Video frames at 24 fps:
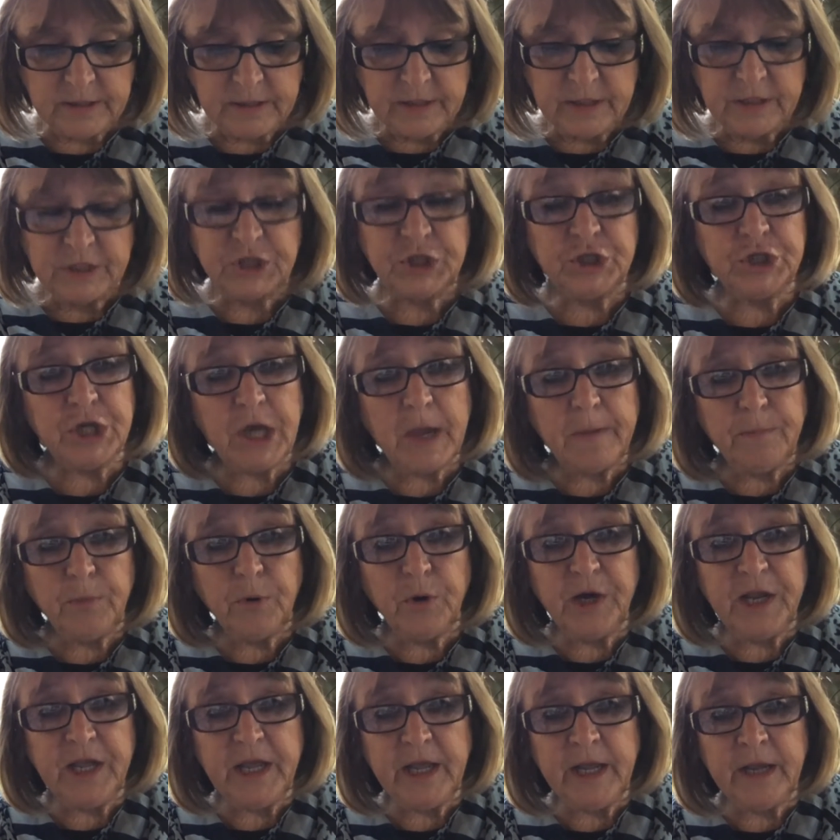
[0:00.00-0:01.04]

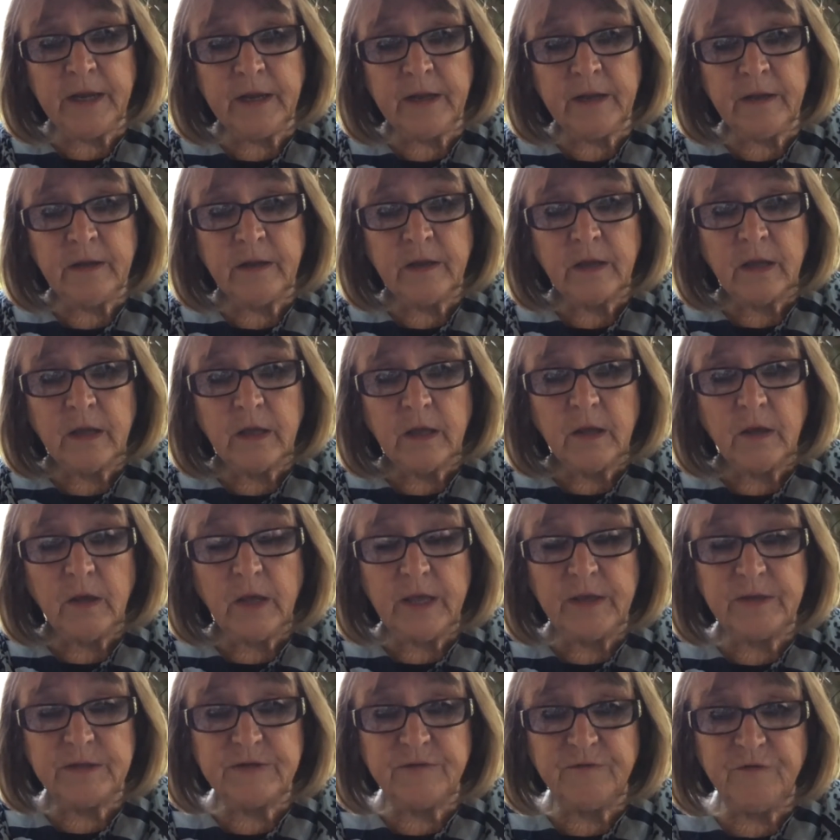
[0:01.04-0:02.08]
Shepherding
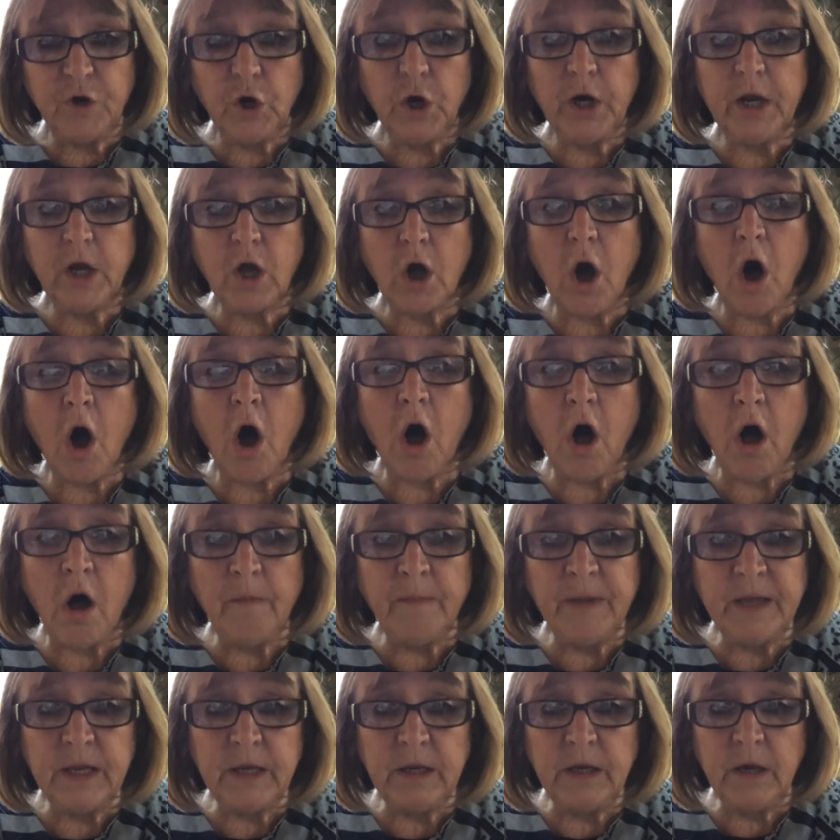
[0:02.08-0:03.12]
is a very
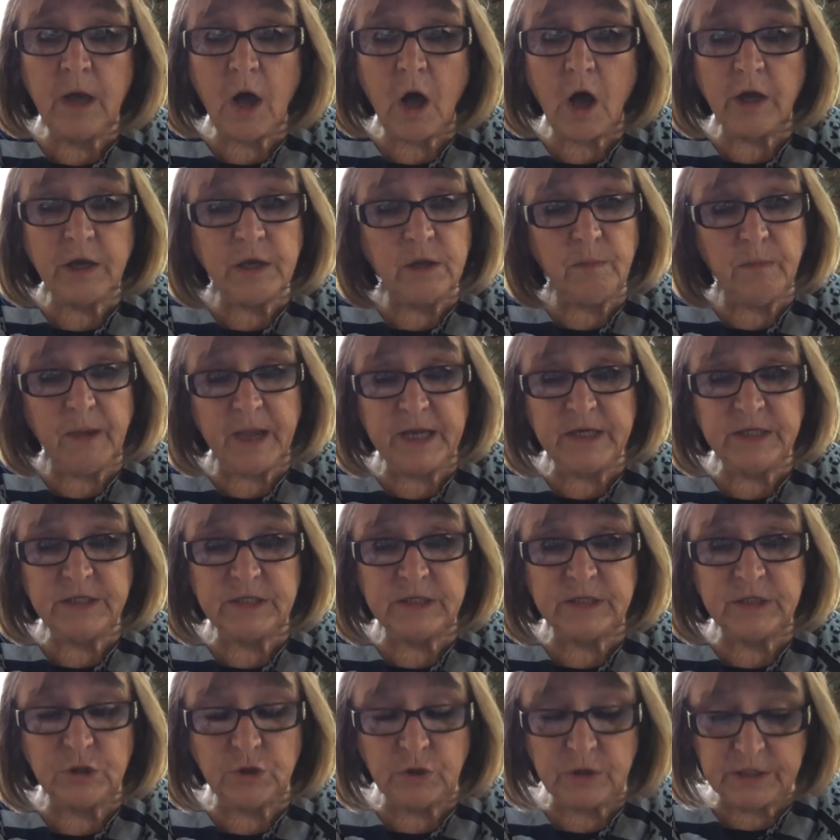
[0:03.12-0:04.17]
common
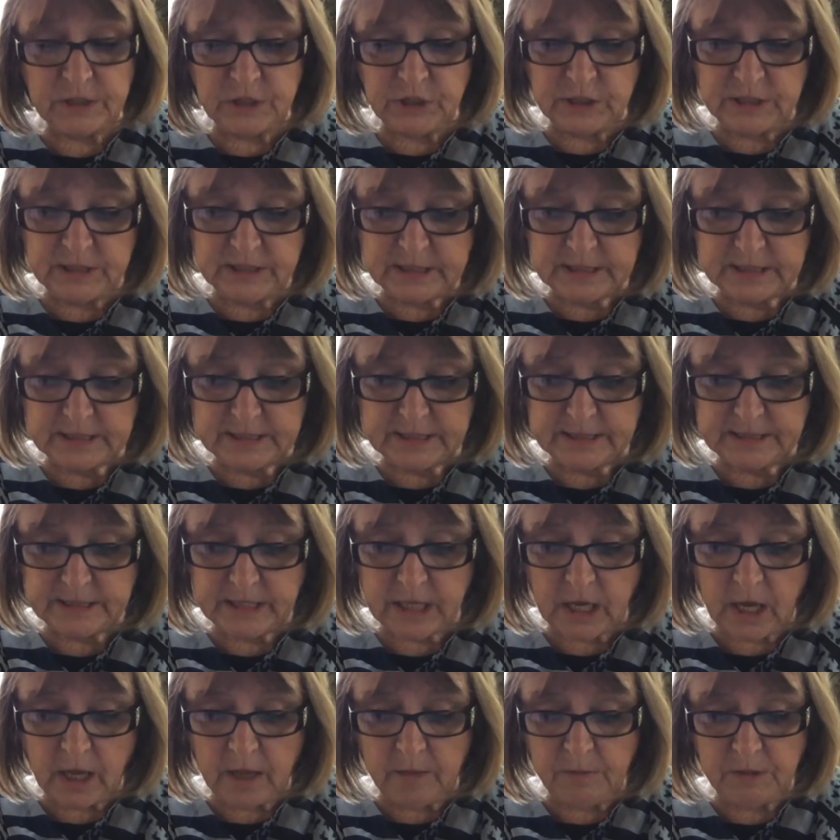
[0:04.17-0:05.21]
occupation during Jesus'
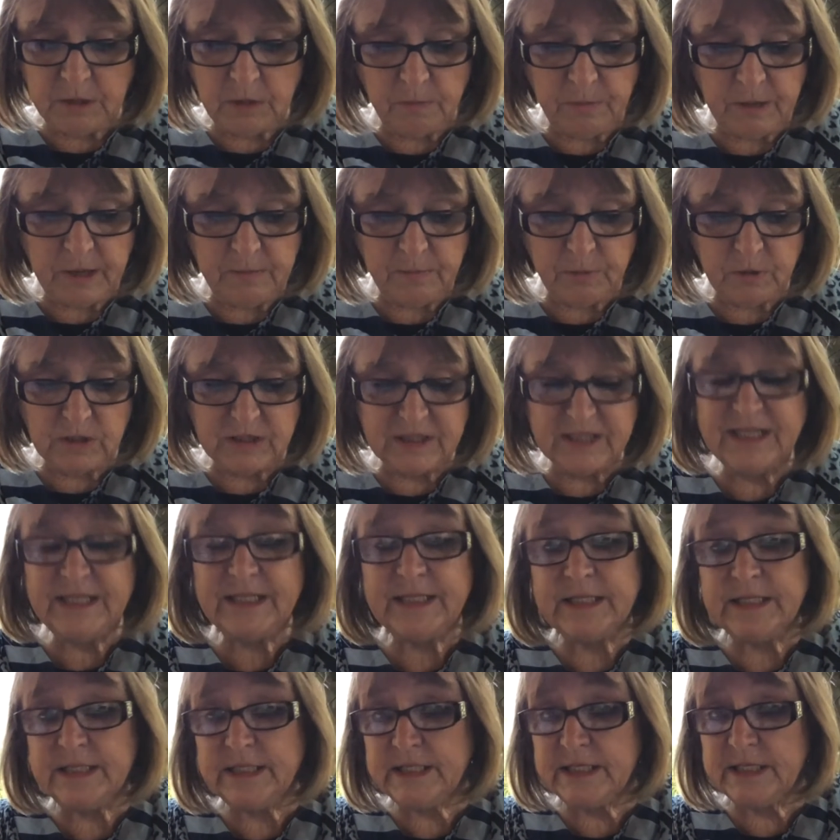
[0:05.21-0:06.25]
time, and the people
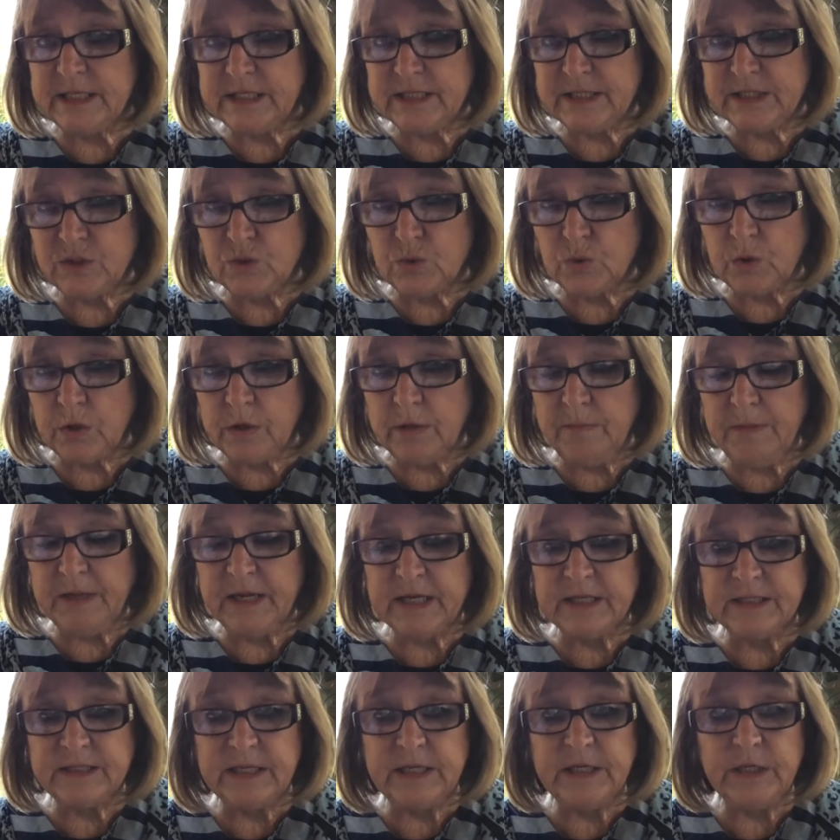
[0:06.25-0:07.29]
listened to this story
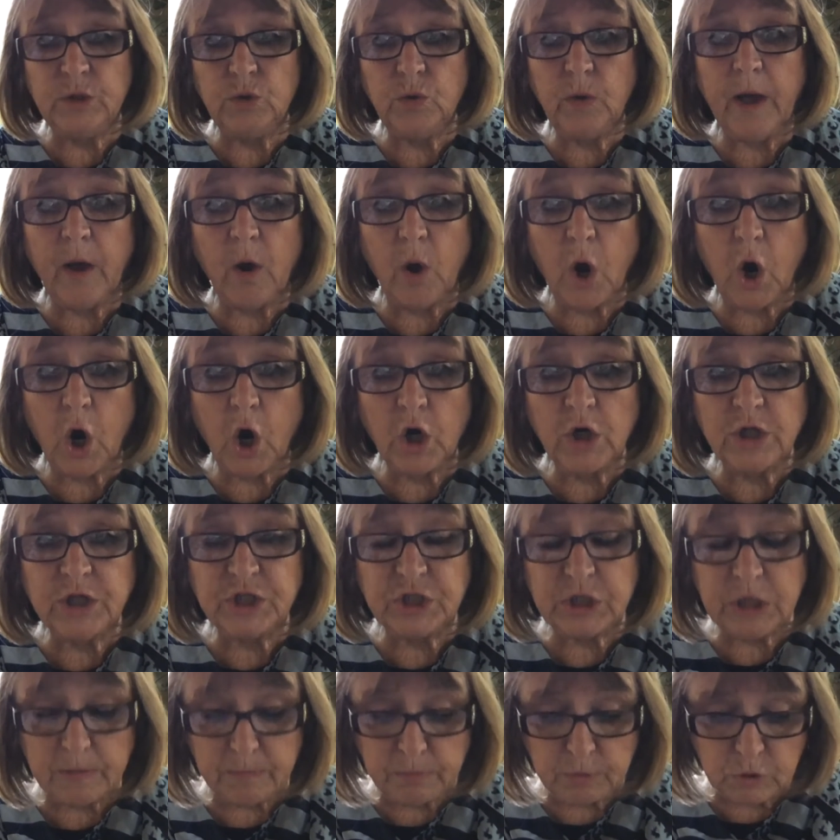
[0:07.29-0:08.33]
because they knew how hard
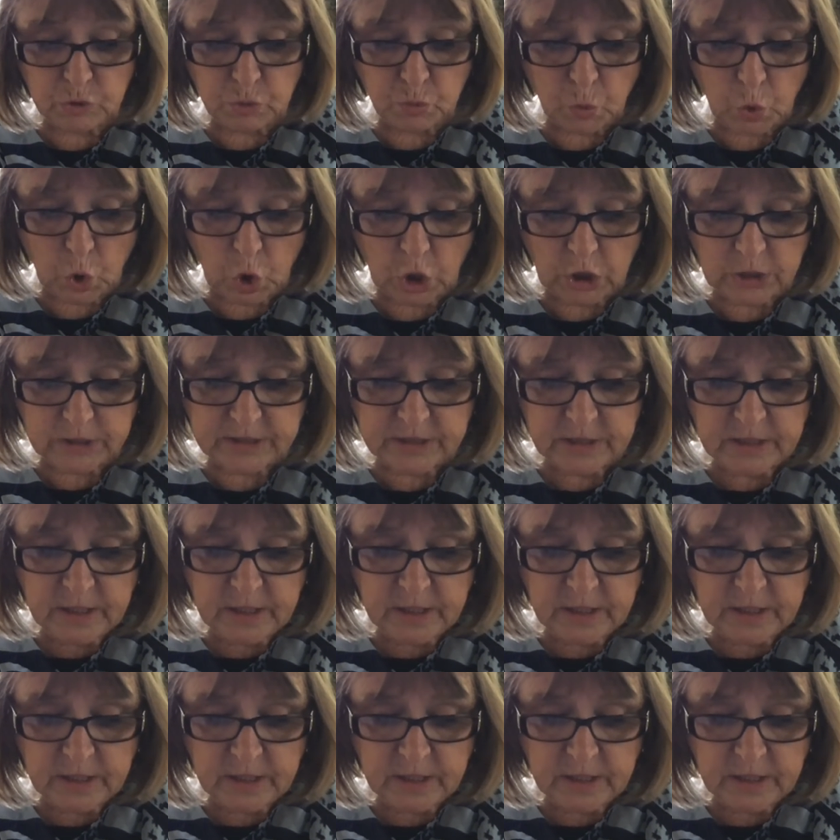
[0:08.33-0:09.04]
shepherds worked.